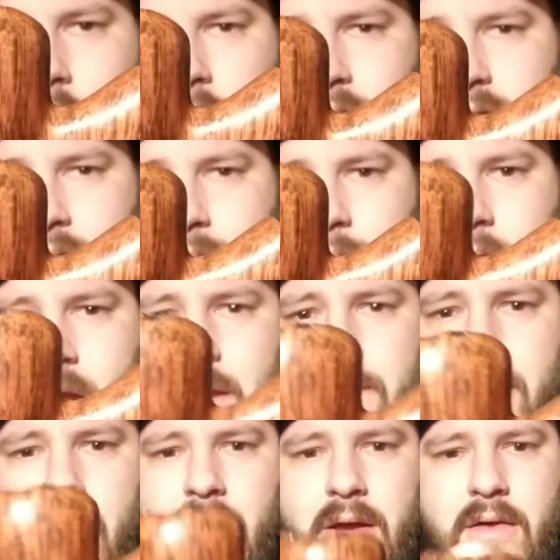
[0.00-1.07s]
artisan
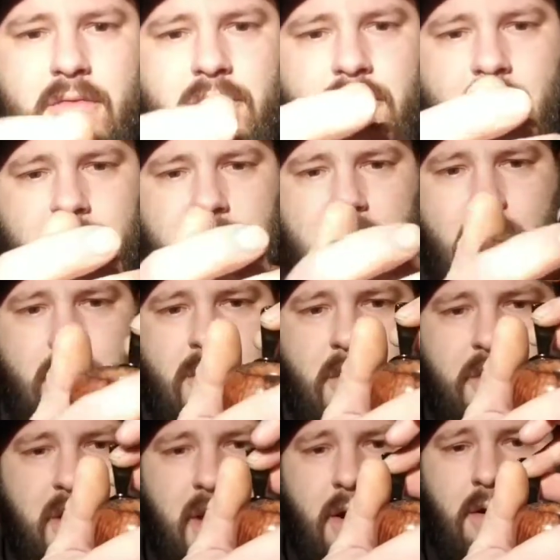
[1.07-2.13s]
pipe from Neil
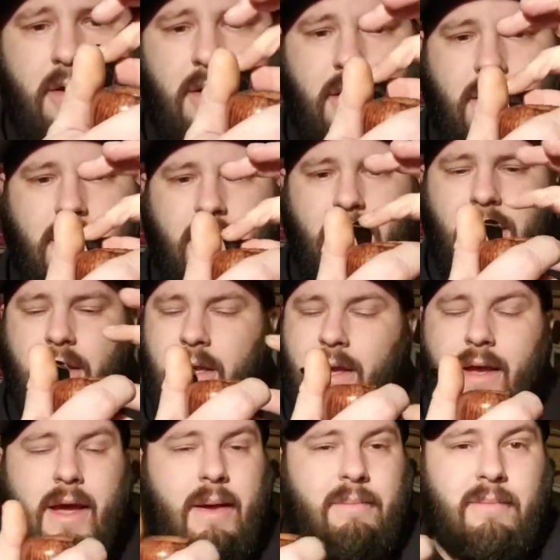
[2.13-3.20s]
Monnier.
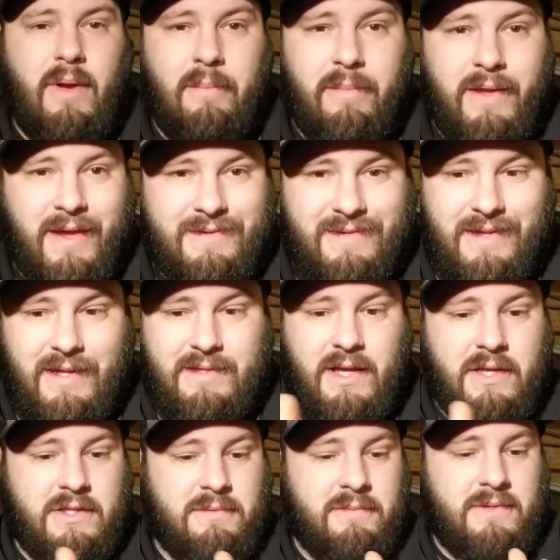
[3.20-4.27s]
I'm guessing that's
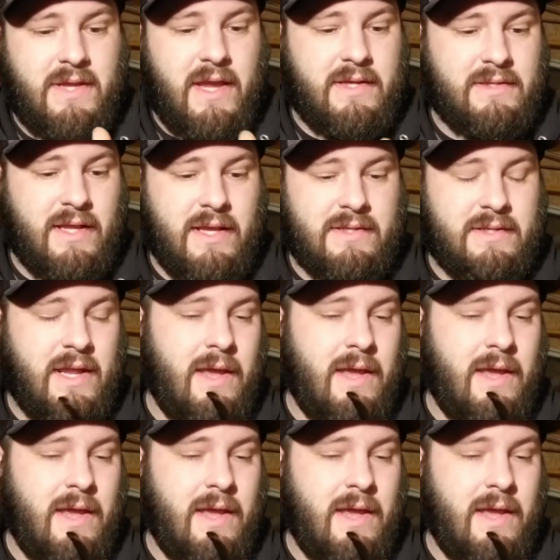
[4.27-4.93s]
how you say his last